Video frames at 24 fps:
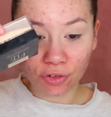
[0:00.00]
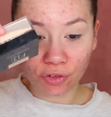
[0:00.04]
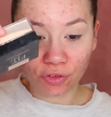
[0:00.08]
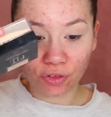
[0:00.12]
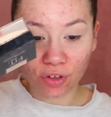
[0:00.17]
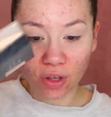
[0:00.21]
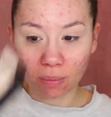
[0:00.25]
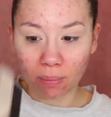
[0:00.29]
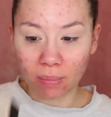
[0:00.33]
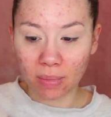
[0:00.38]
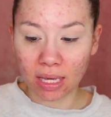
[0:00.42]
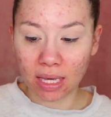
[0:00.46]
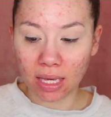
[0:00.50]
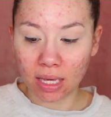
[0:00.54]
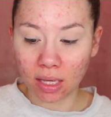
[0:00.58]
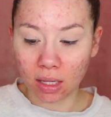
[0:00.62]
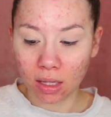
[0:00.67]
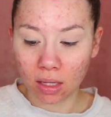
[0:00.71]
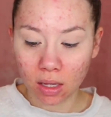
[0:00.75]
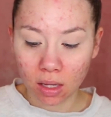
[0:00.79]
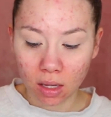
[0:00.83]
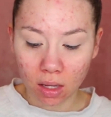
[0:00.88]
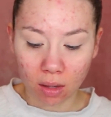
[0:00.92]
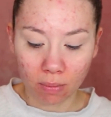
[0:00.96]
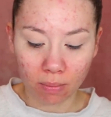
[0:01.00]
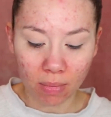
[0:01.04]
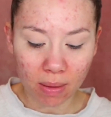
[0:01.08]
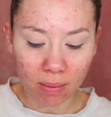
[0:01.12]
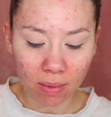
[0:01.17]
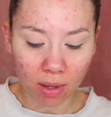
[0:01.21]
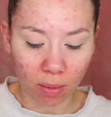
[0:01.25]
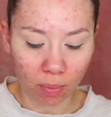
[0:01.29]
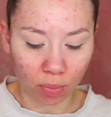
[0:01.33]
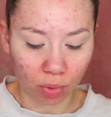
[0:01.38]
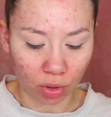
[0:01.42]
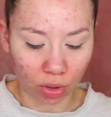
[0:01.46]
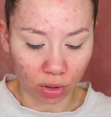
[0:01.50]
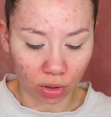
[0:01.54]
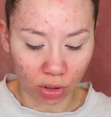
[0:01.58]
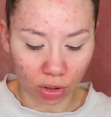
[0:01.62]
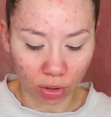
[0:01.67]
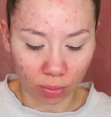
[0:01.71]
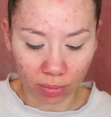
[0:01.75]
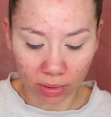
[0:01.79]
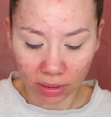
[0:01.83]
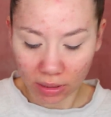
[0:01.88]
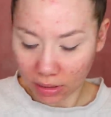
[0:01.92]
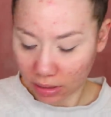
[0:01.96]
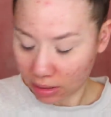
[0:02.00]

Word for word: Fit Me. Maybe I'll put a little bit